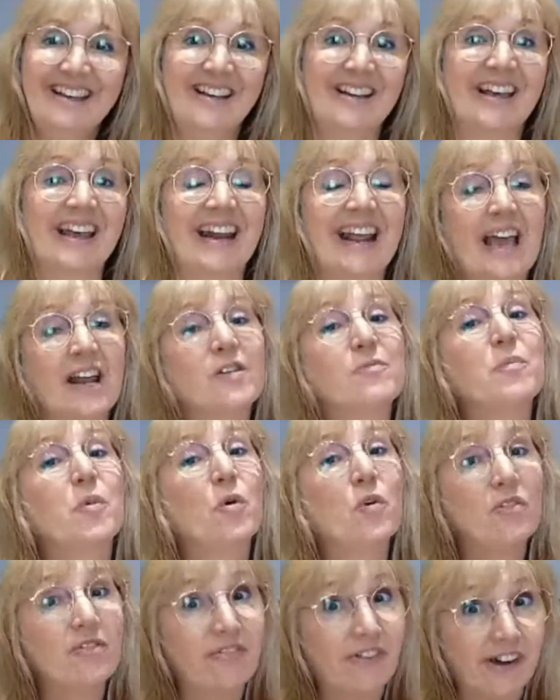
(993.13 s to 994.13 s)
You can add
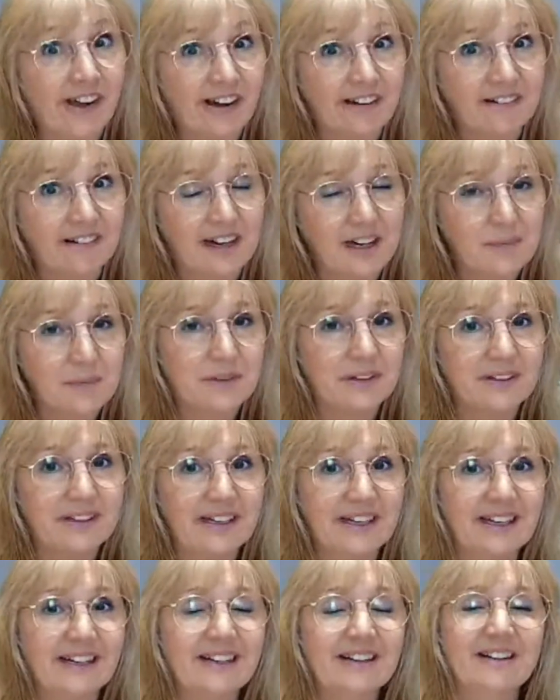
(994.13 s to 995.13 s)
more fire
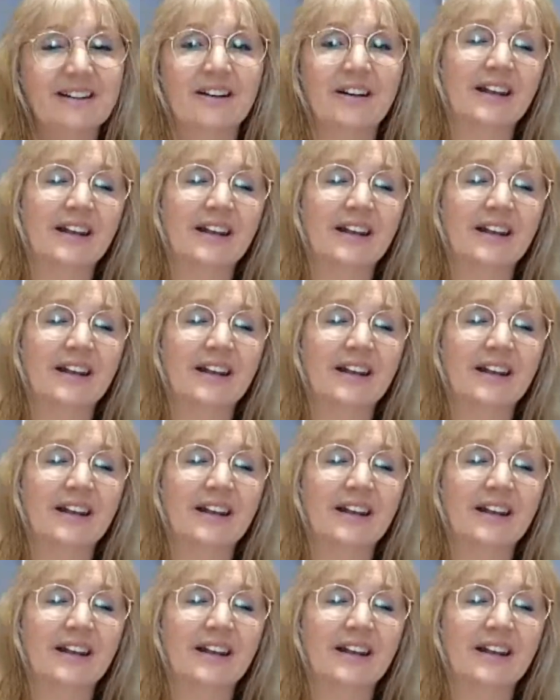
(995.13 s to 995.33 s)
element in.